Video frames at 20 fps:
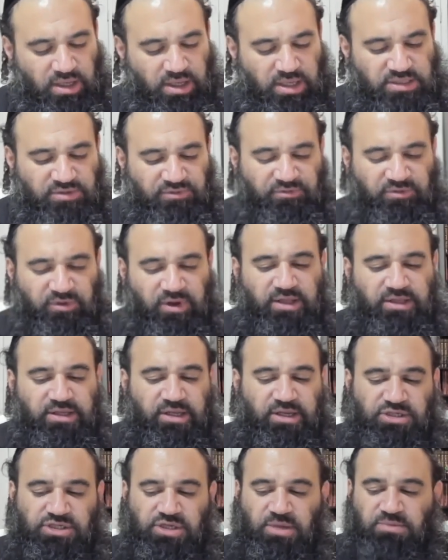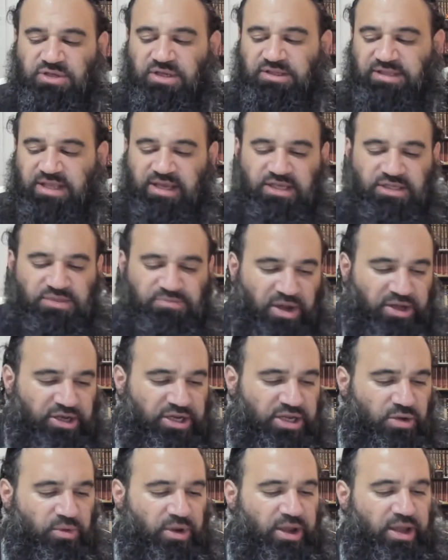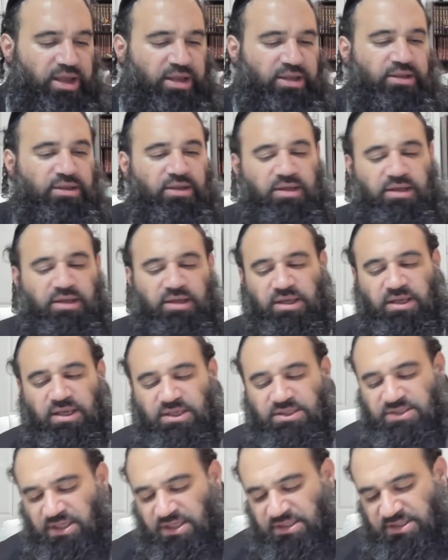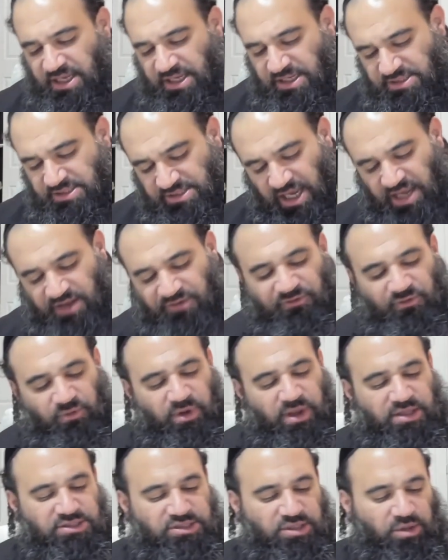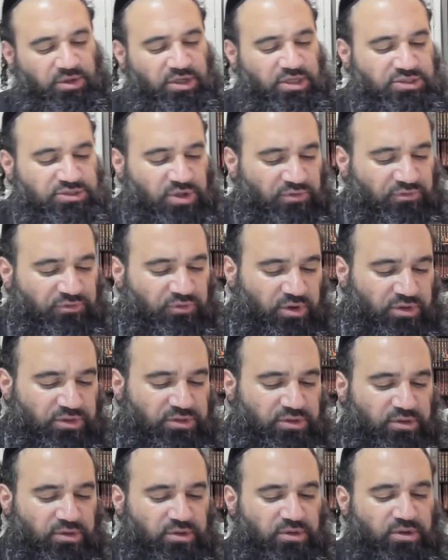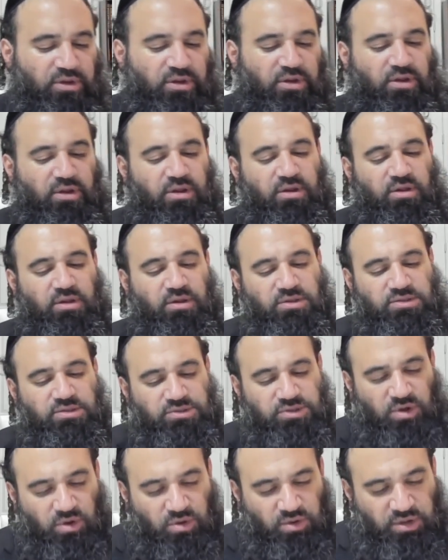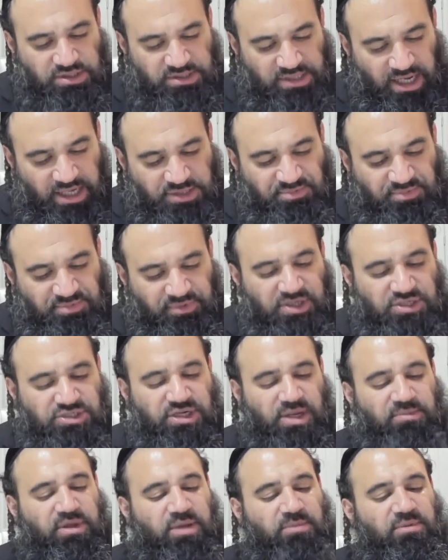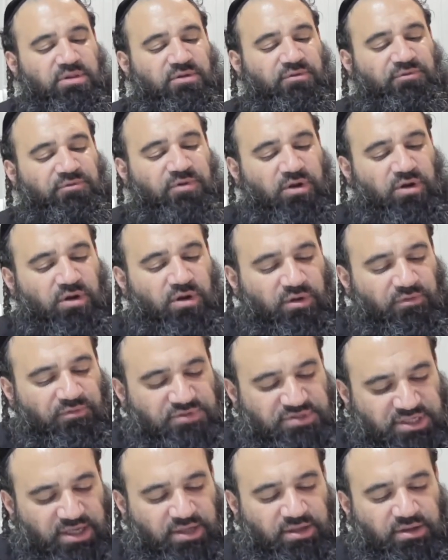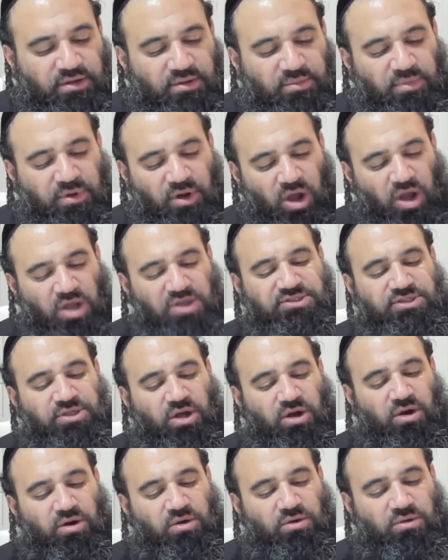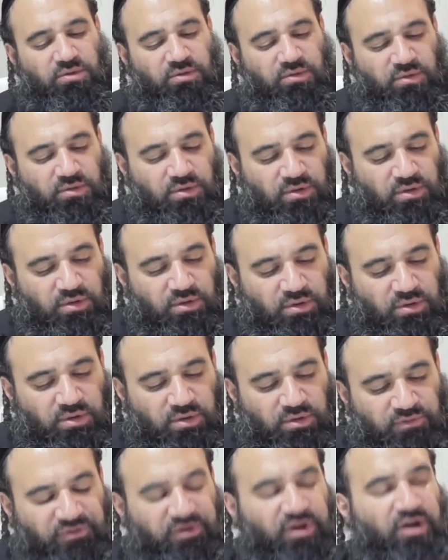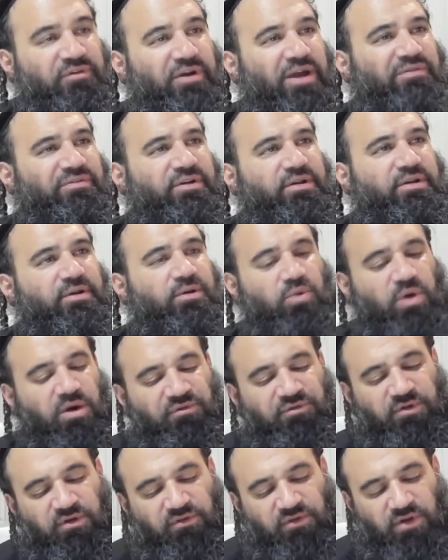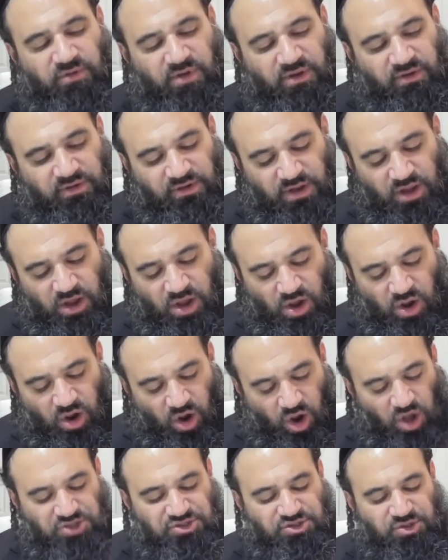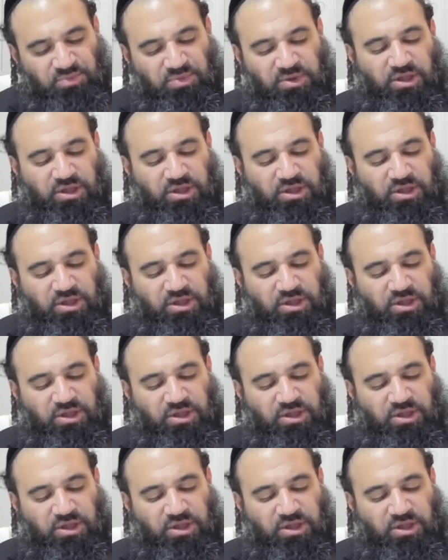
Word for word: He's afraid that Hashem is going to take his money away, he's going to take his life away, and so on and so forth. So he says, please Hashem, give me the fear of sin, but also fear of heaven. What fear of heaven? Also